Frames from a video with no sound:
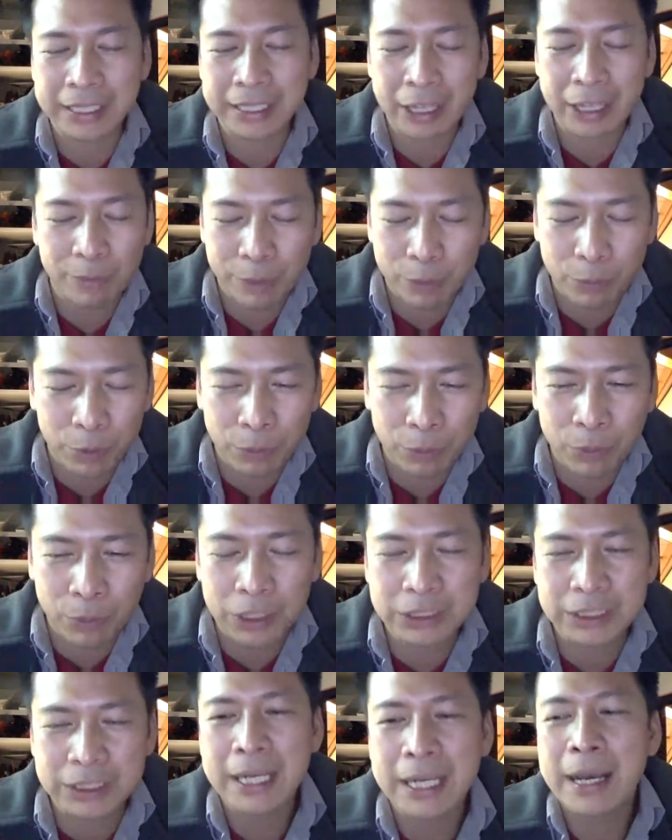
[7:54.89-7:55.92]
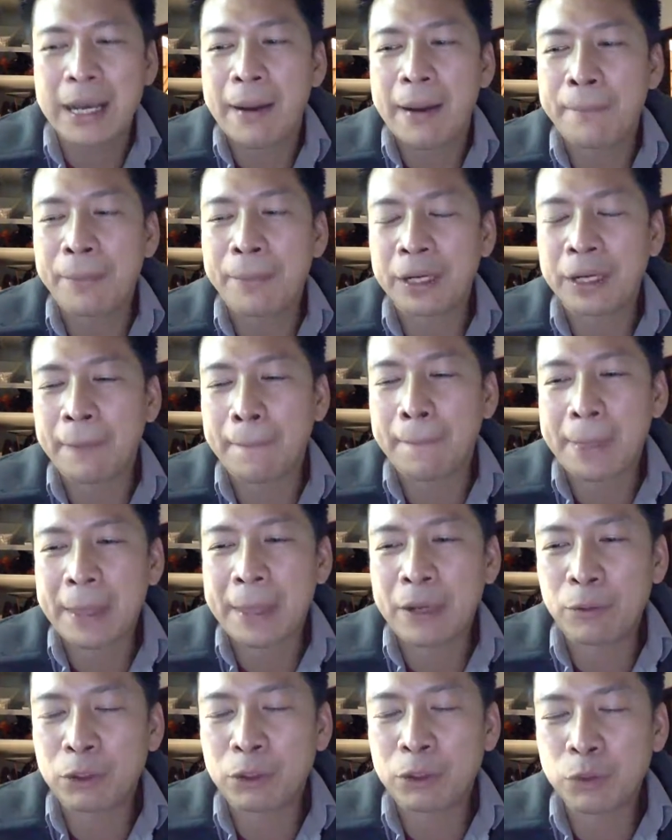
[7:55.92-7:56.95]
I can't remember what it was, but
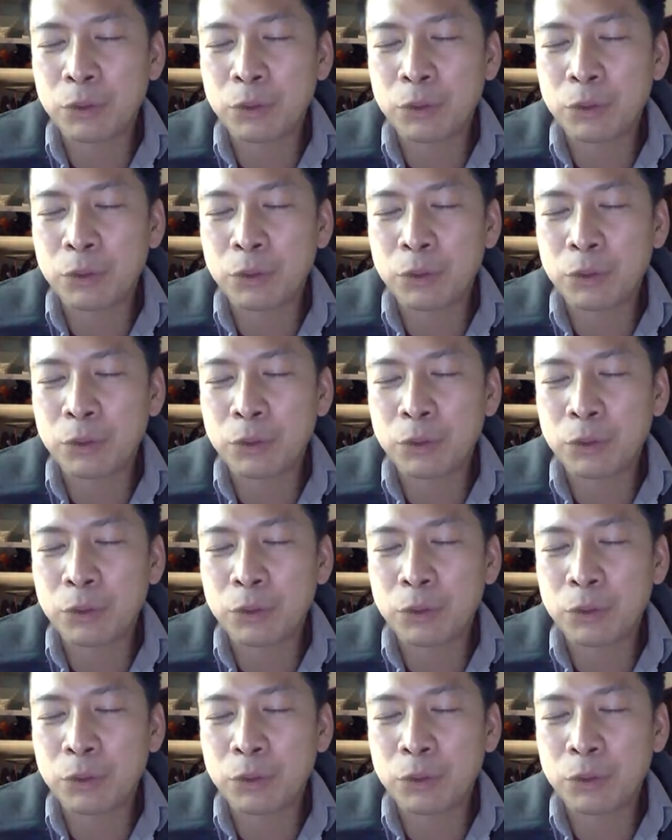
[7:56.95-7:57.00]
it was